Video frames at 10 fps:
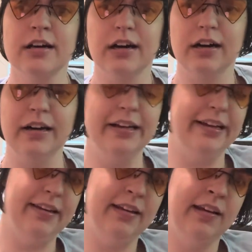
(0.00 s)

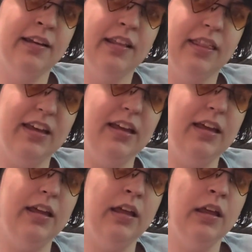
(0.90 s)
on
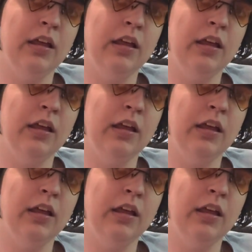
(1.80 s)
the